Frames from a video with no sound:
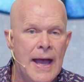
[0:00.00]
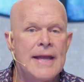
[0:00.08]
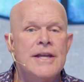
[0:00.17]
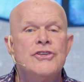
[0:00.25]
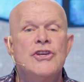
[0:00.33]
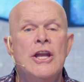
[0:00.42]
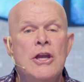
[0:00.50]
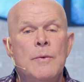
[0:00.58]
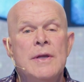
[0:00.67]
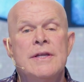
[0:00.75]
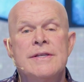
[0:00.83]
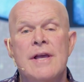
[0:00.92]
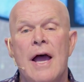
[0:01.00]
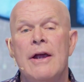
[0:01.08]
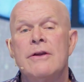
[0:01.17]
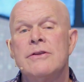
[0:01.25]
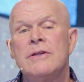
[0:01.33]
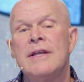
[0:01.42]
and a genuine
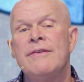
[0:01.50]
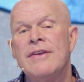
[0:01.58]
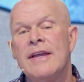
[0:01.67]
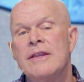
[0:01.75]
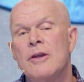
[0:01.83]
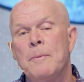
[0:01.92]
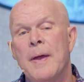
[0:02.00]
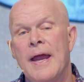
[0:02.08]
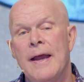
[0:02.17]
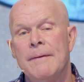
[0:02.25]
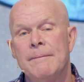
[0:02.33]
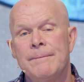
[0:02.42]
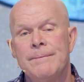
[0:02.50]
desire to alleviate their pain.